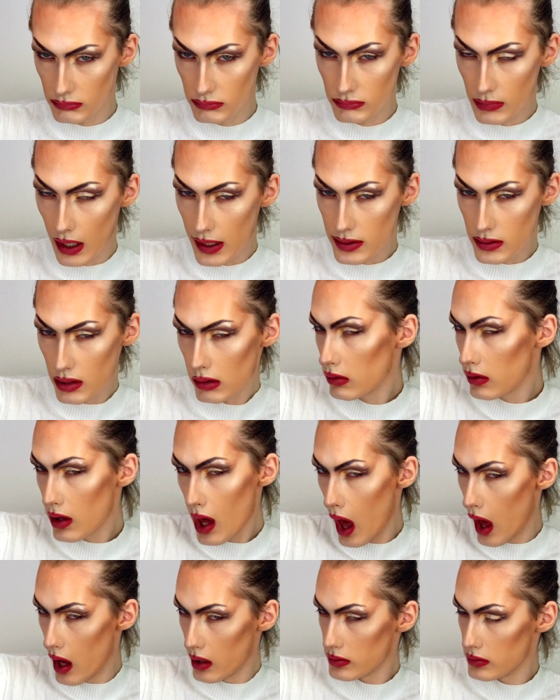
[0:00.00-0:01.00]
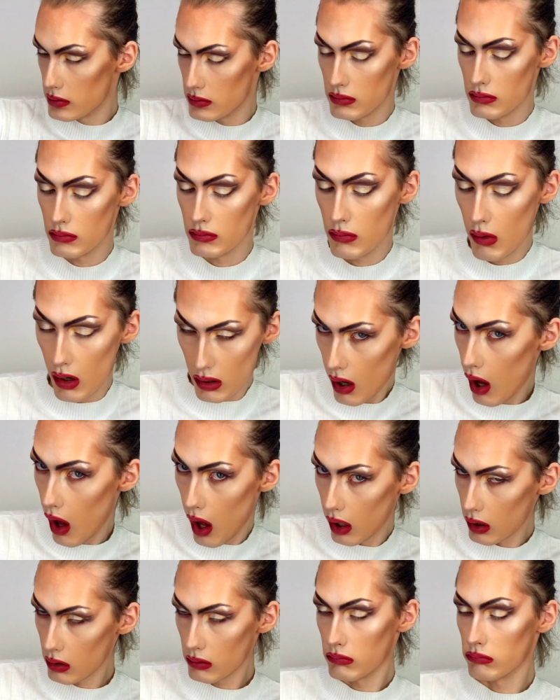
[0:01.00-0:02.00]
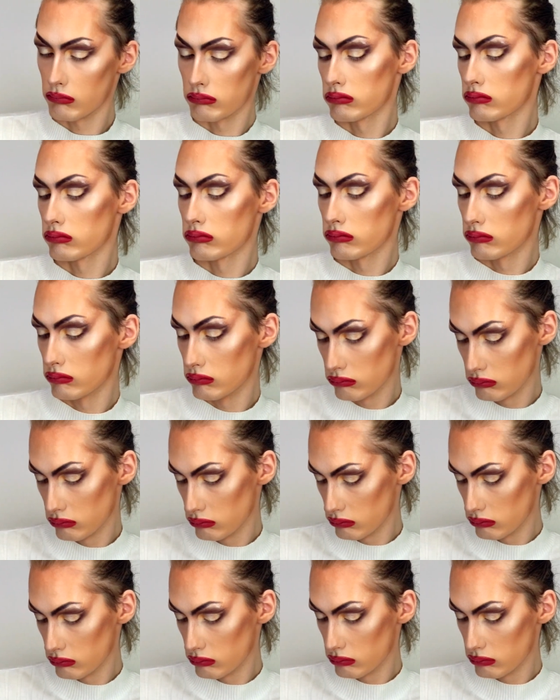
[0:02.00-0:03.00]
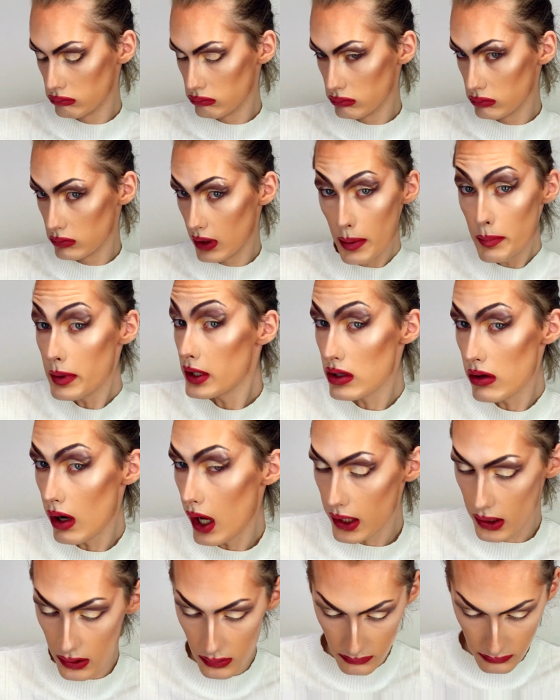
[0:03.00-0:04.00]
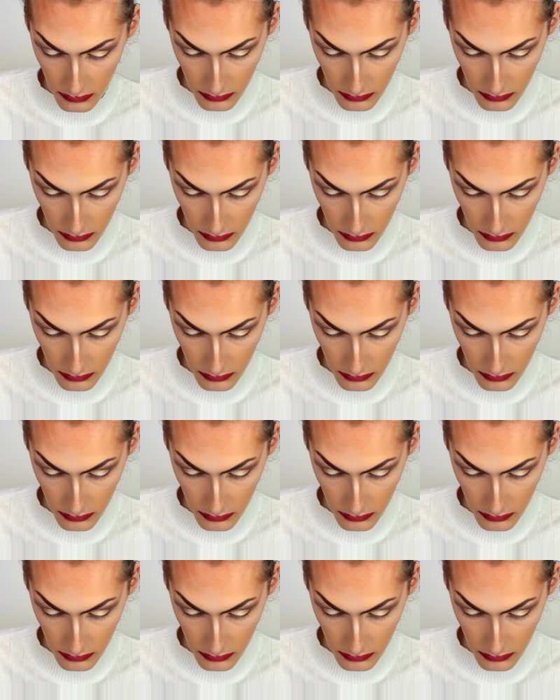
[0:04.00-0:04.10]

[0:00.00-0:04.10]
I said yes, why not? Let me try it.